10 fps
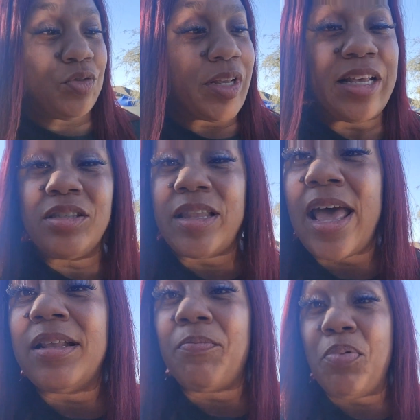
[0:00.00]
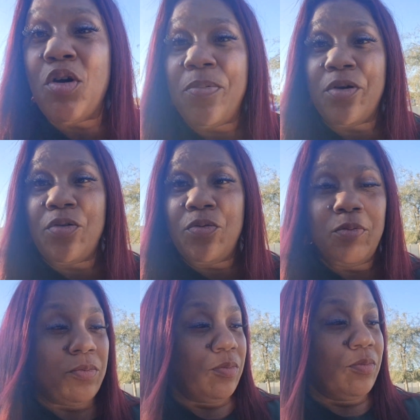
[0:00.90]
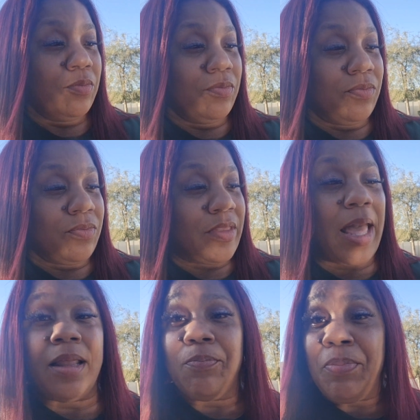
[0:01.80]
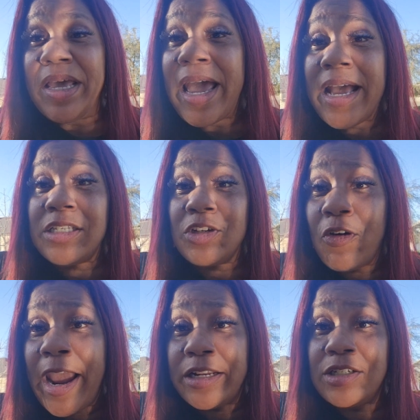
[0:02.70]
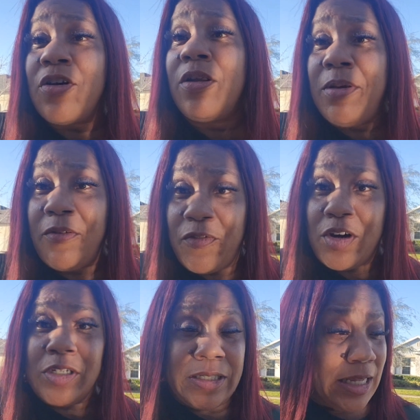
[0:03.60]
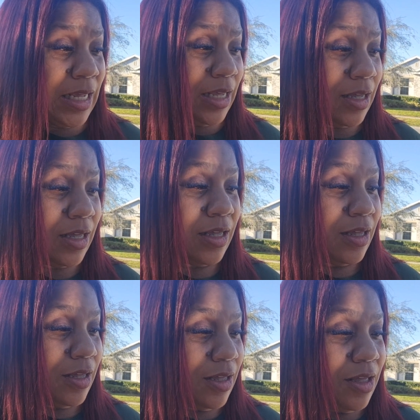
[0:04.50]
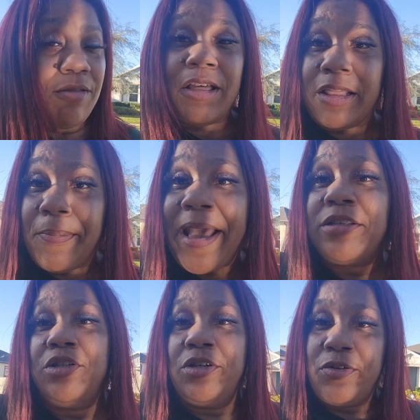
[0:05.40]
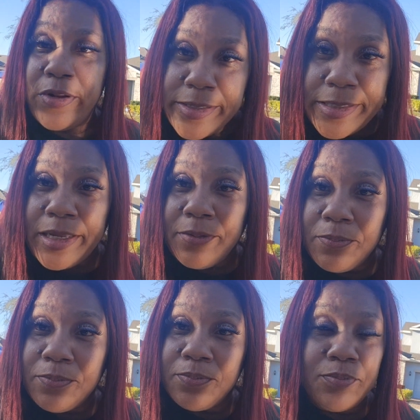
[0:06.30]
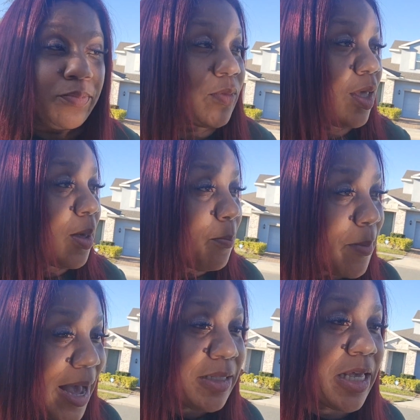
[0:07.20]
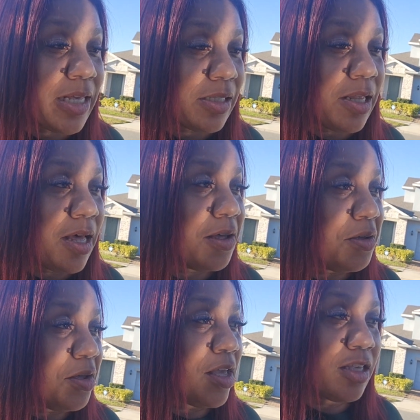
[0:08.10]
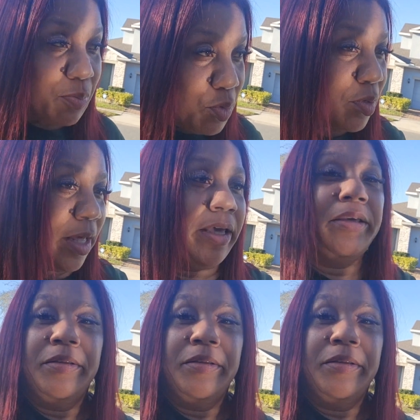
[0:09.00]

So that boo-boo, that big ass scratch is going to be the first thing that the passenger is going to see. My Tesla is bootleg.